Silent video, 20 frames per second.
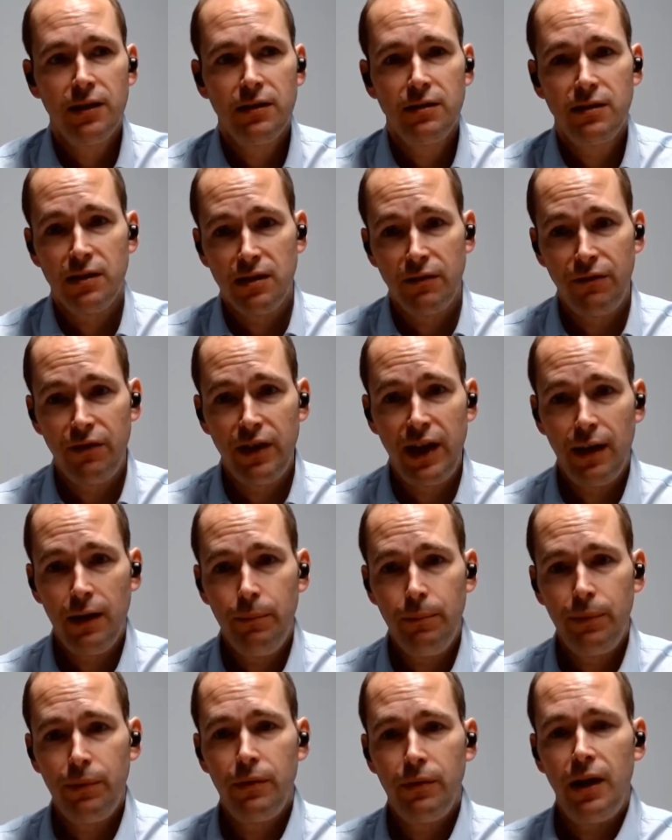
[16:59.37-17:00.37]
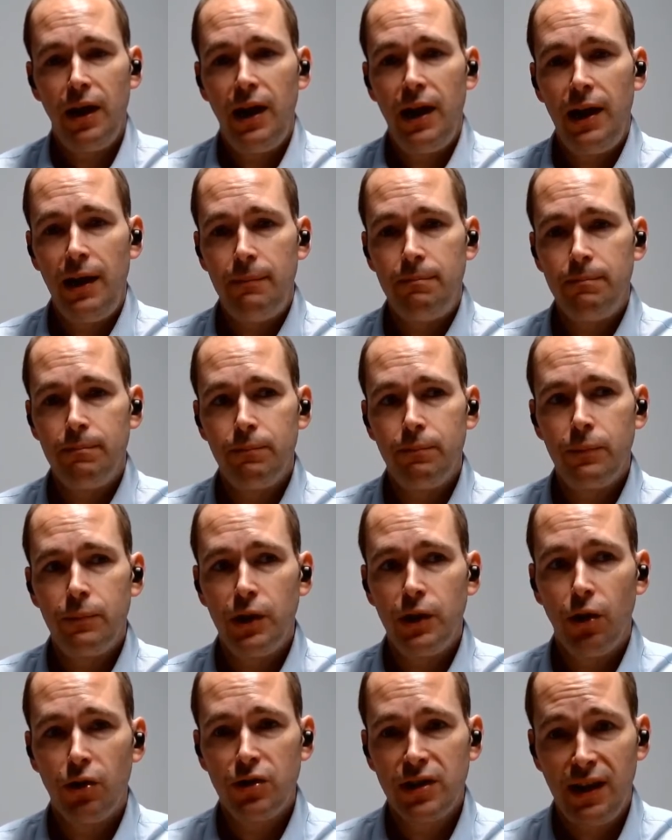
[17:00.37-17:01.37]
to develop
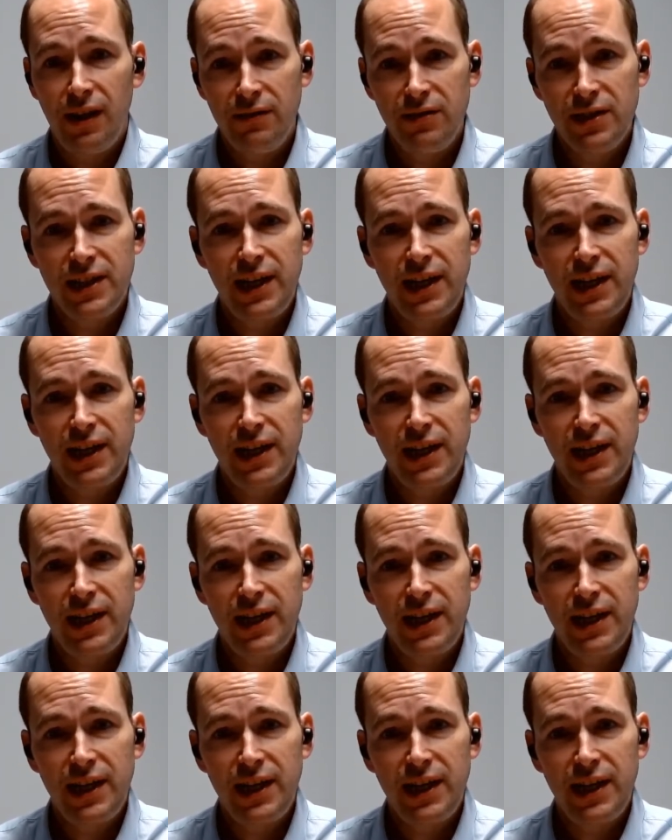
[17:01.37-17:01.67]
the autoclave